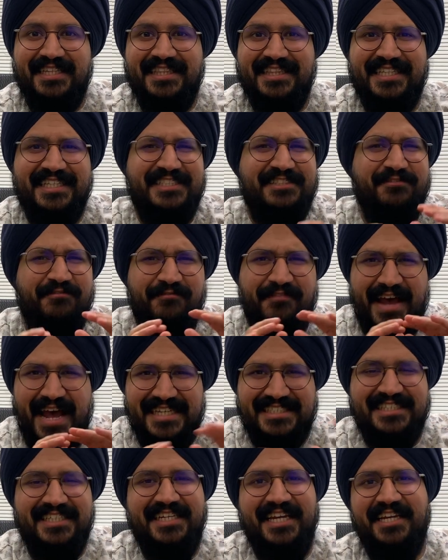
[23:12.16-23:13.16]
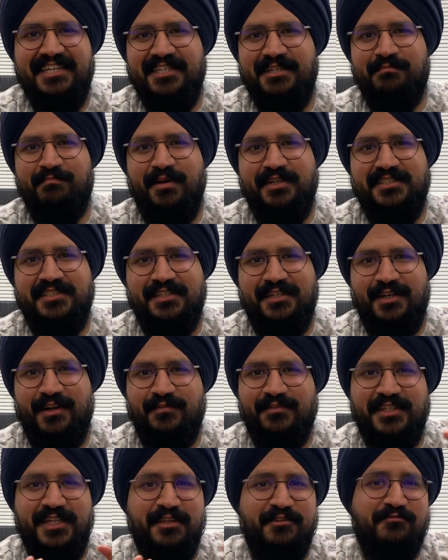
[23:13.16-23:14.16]
This fascinating puzzle
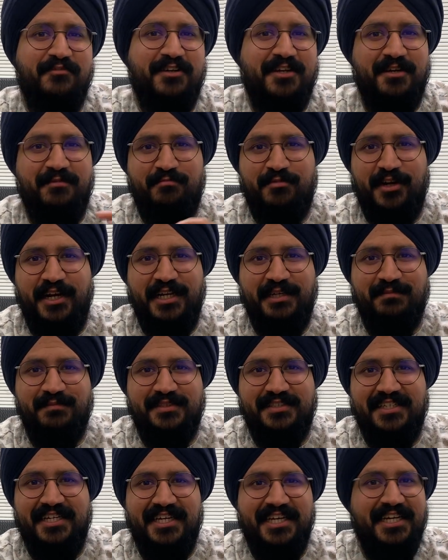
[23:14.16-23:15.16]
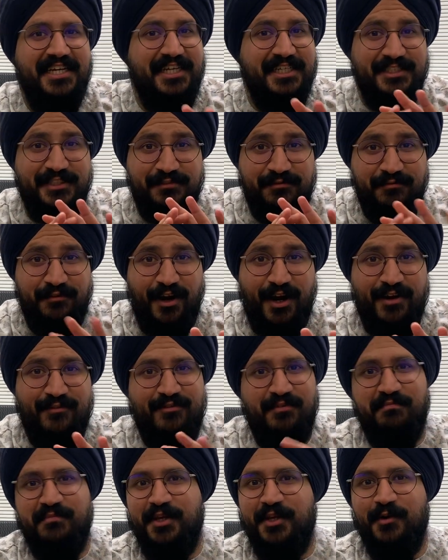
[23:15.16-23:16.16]
of the infinite primes is far
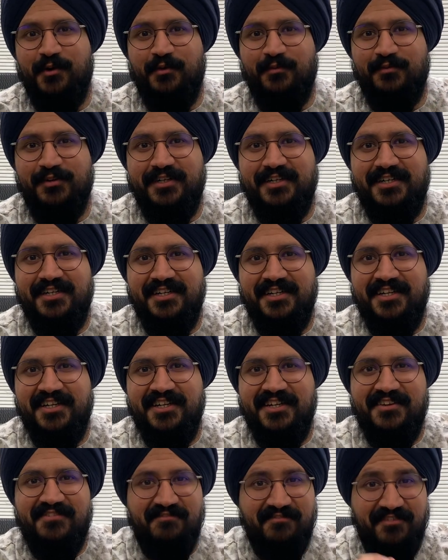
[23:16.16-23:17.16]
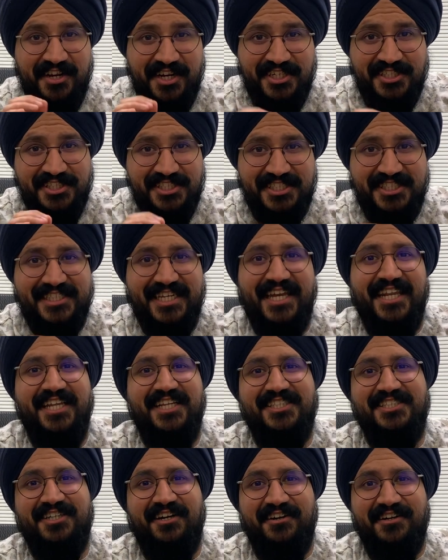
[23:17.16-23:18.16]
from being over. We are just getting
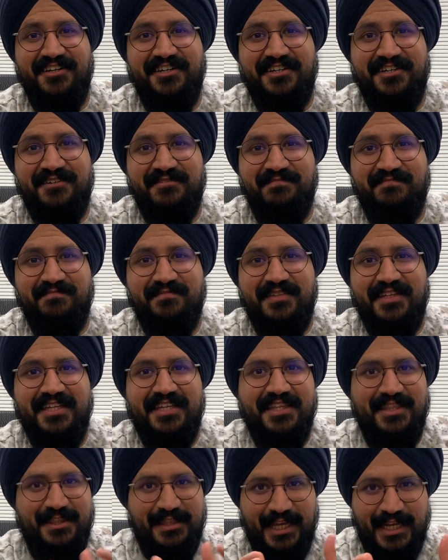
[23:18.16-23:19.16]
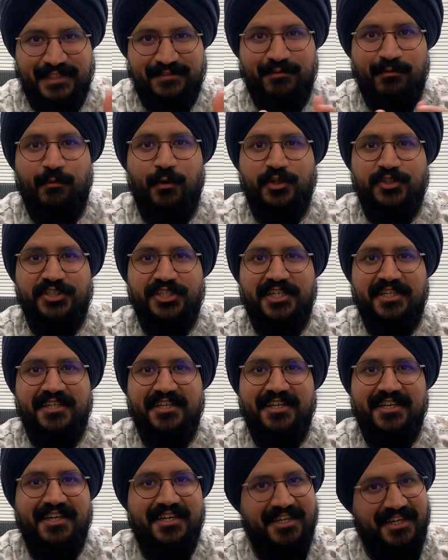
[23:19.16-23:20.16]
started. Thanks for watching,
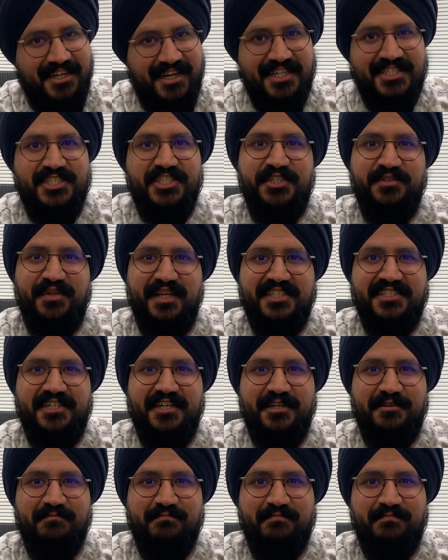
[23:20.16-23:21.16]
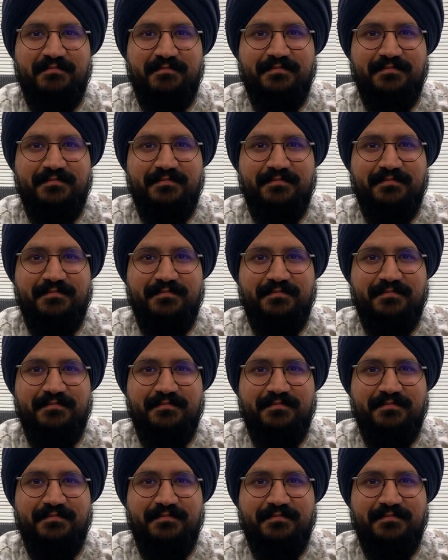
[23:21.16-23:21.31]
and I'll see you next time.